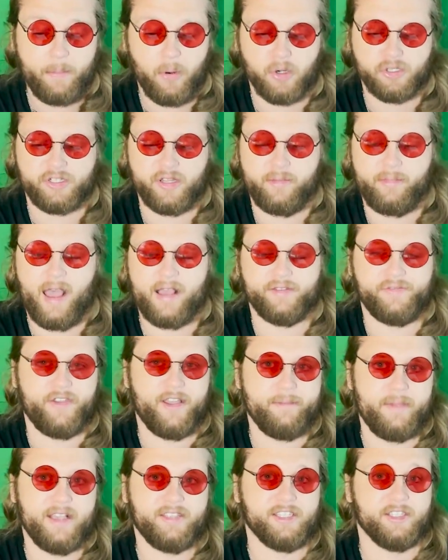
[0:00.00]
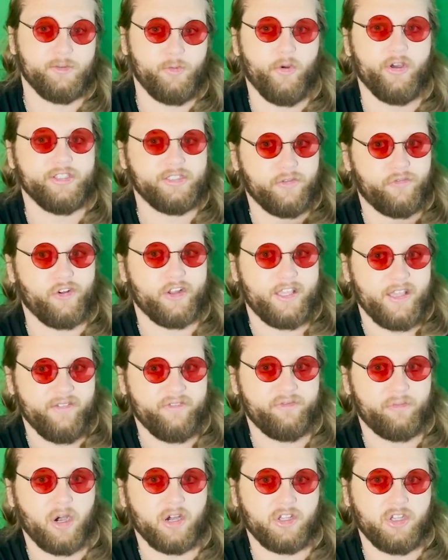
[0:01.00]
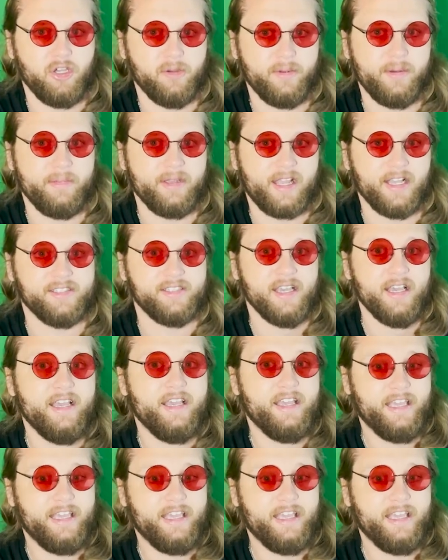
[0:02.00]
portion of the Mavs fan base is willing to forgive Mark Cuban because